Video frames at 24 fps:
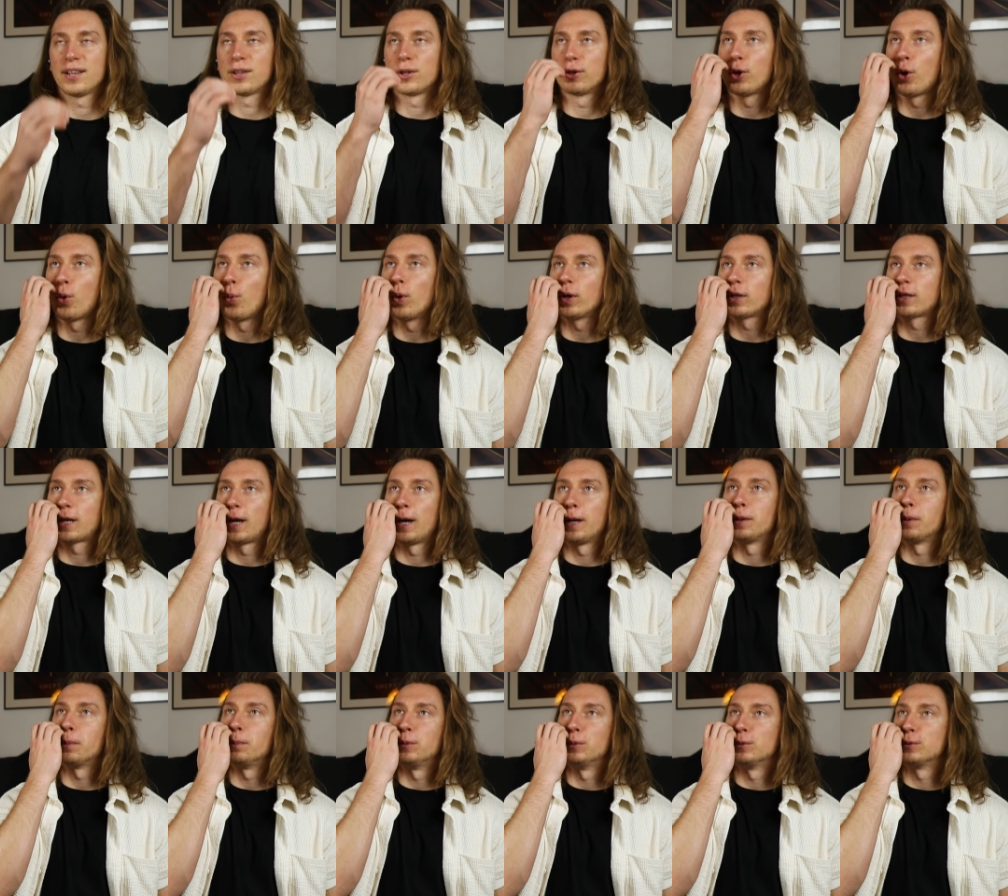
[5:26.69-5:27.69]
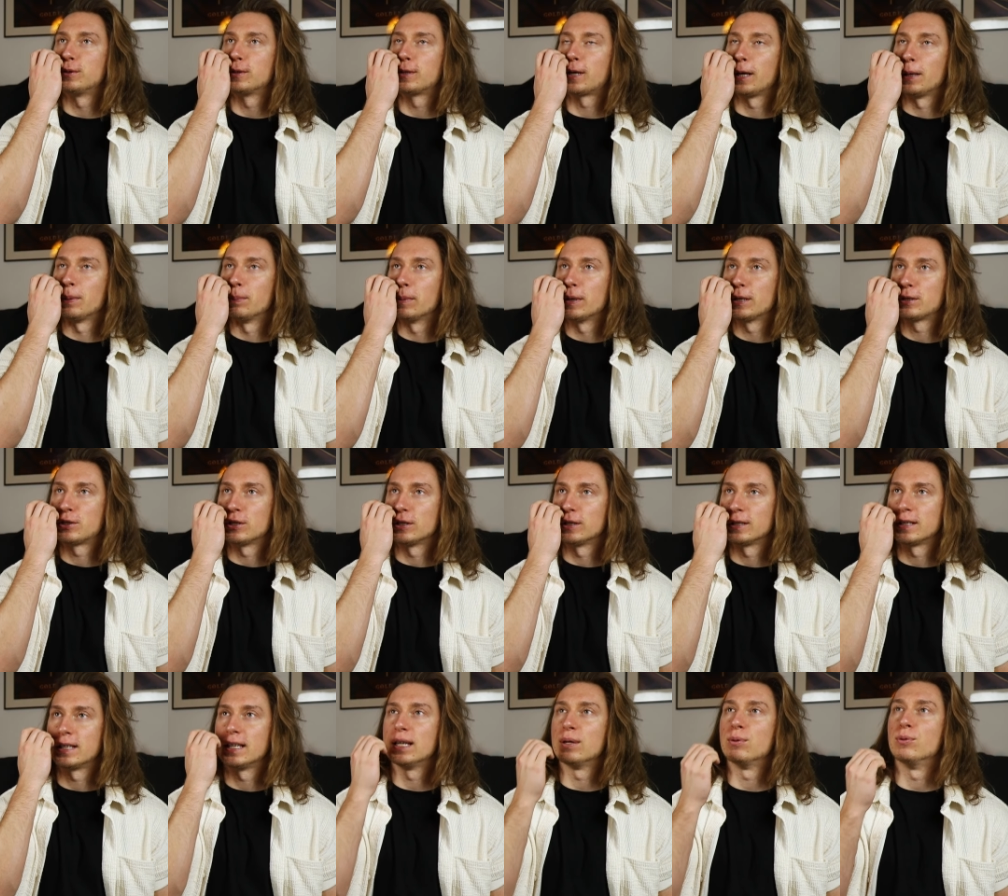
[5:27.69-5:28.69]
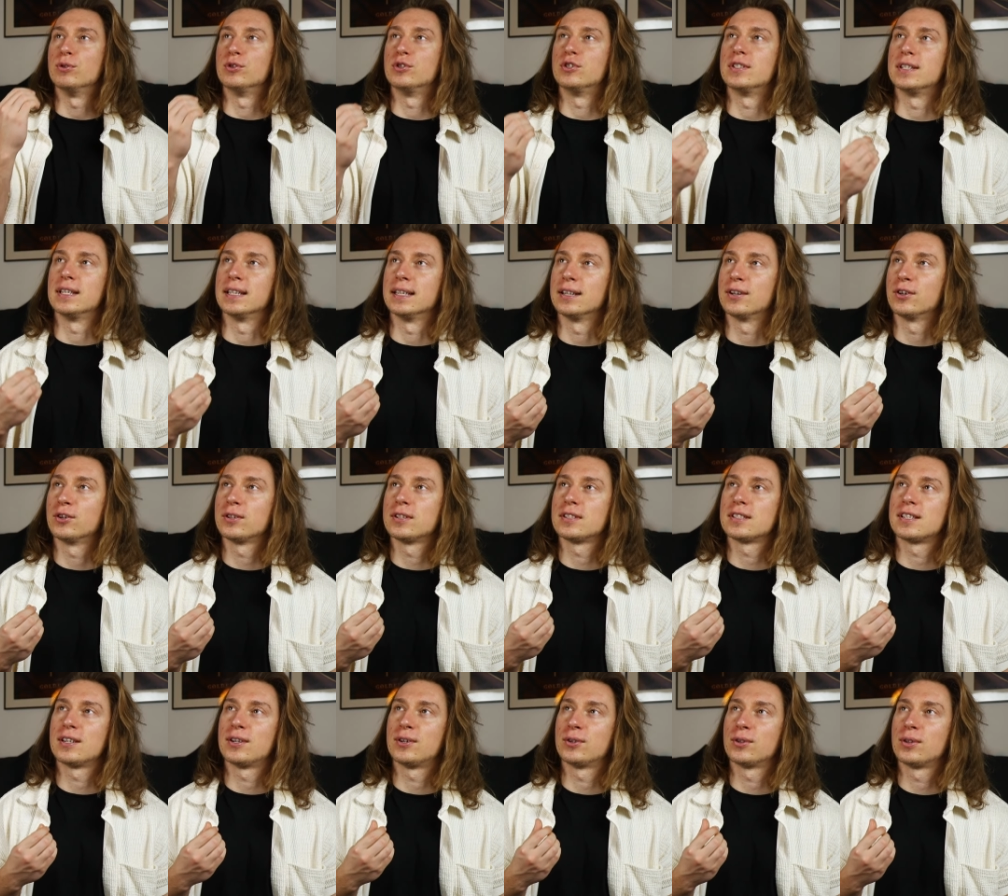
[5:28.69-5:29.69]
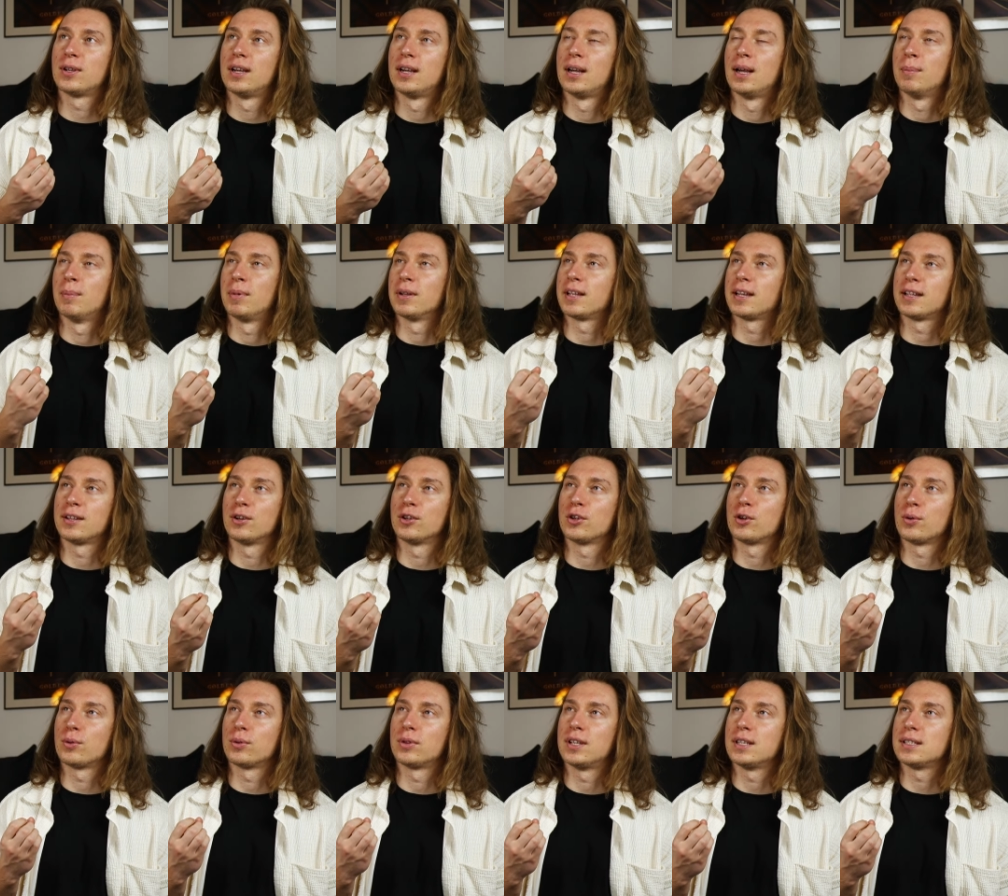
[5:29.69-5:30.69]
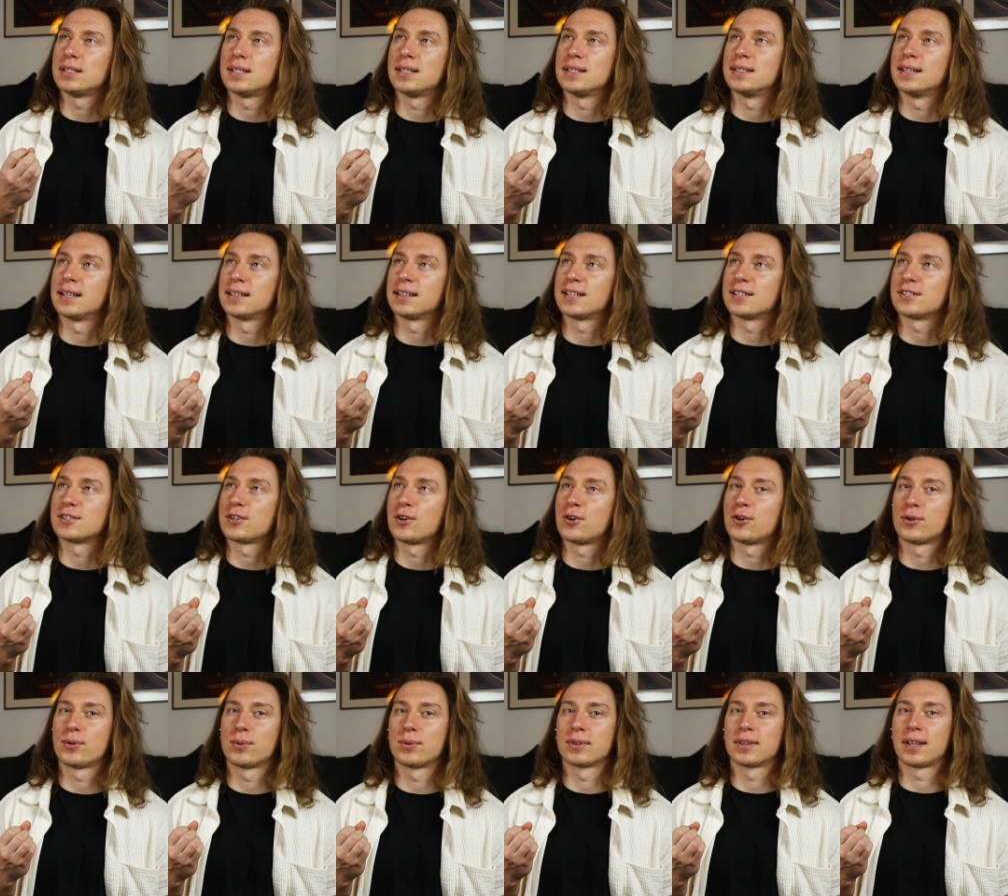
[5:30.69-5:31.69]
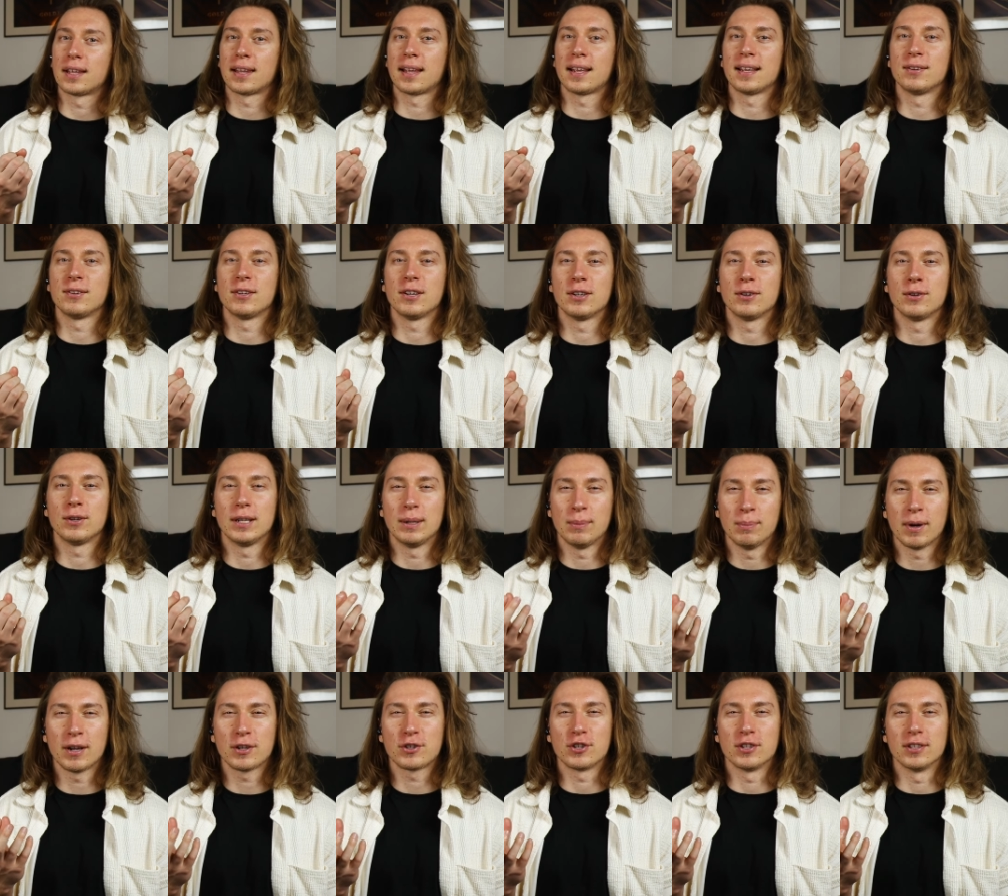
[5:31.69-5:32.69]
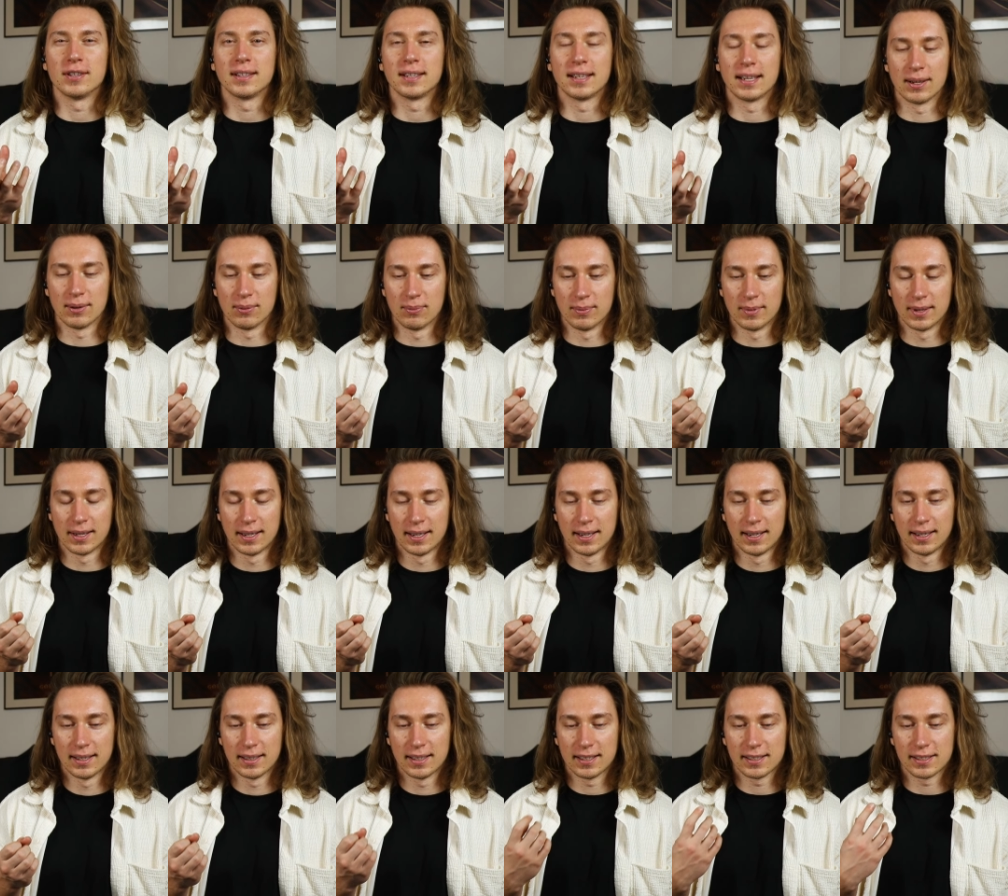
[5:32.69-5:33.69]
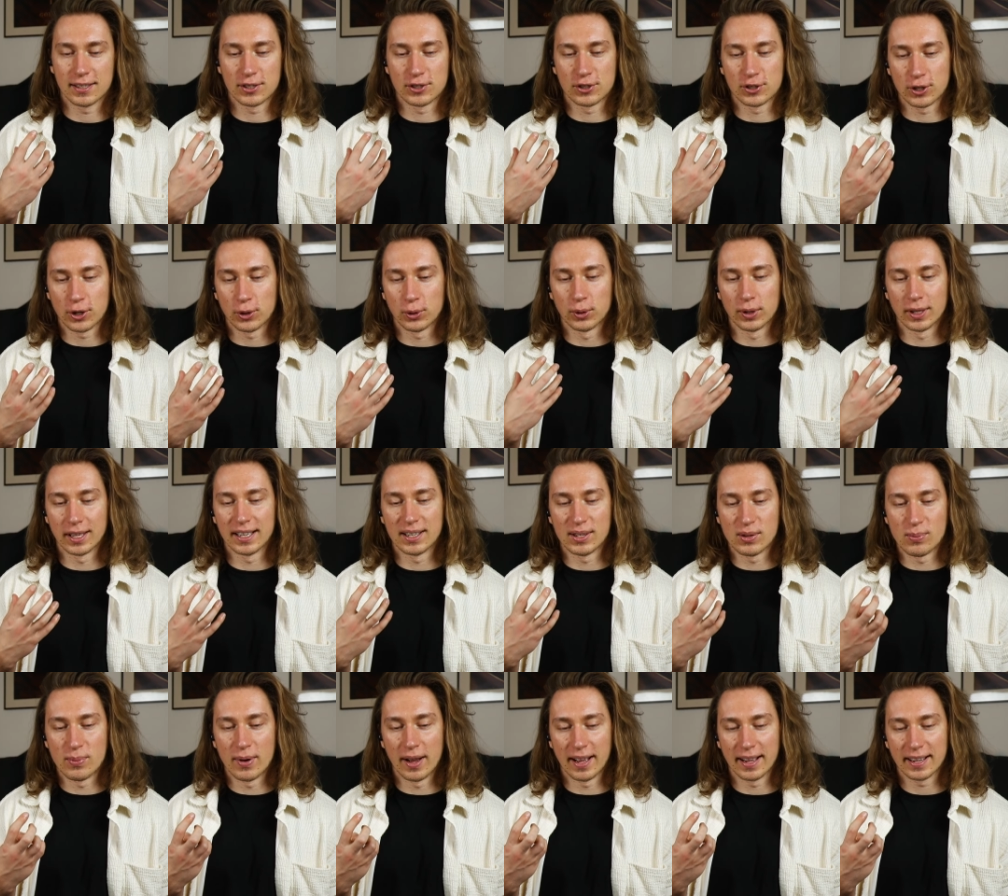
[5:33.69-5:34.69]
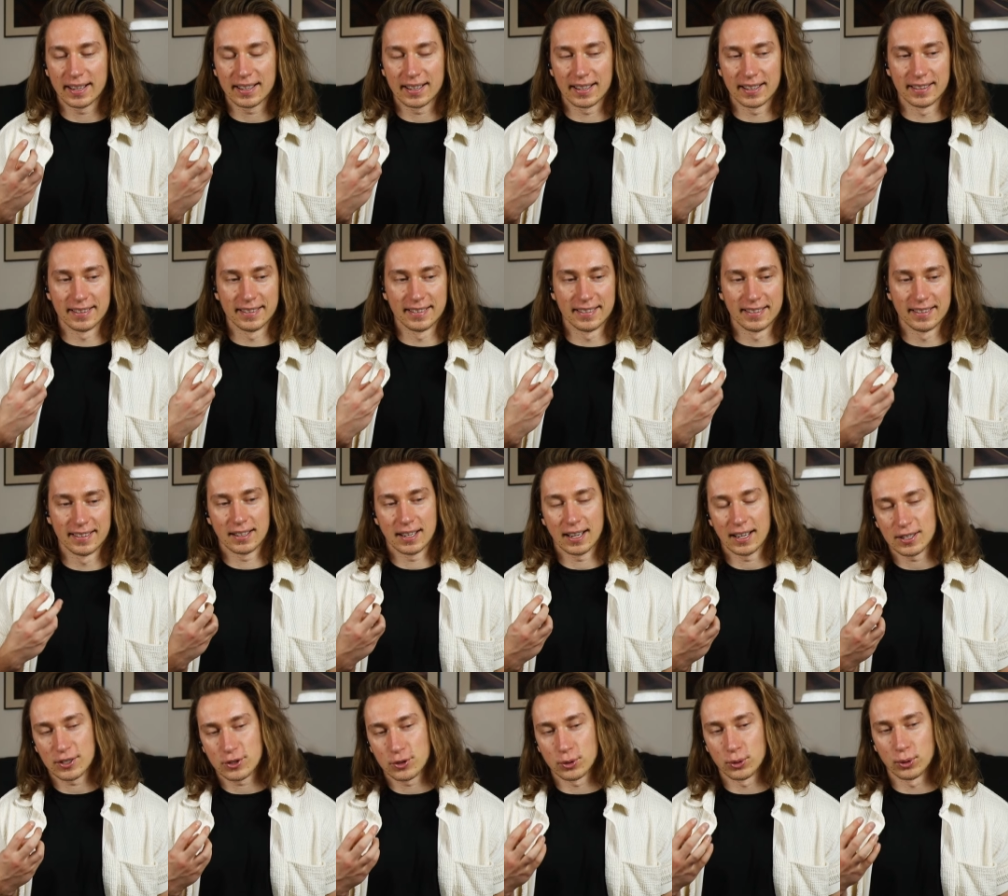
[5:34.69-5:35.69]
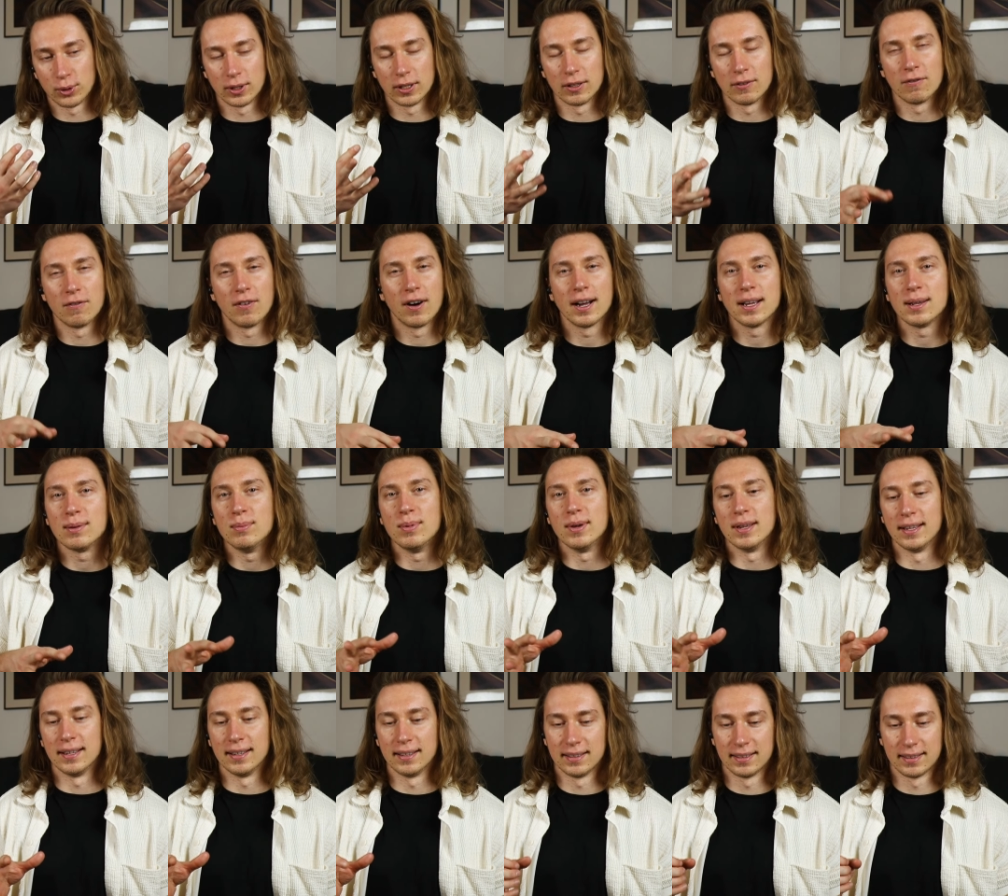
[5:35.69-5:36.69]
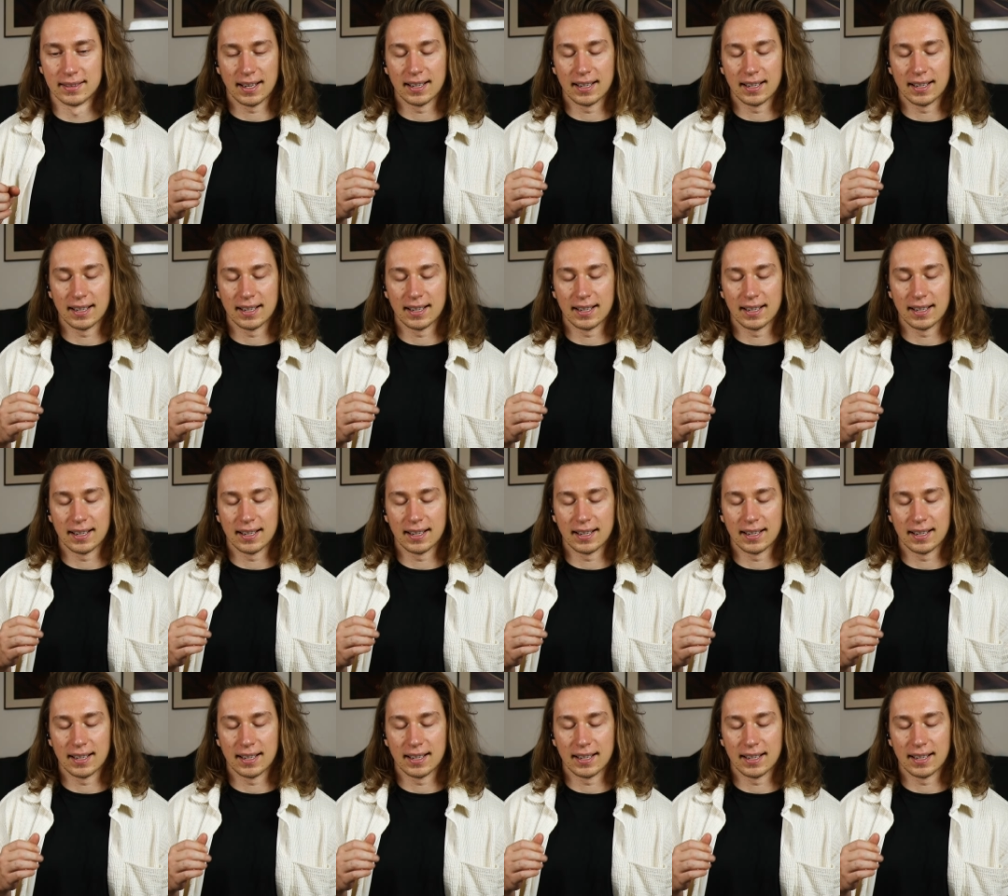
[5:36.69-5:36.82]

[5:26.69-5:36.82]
I don't know what kind of music I imagined he would sing on his own, but I don't know, this is not the song that I imagined him. This is so laid back and casual and vibey.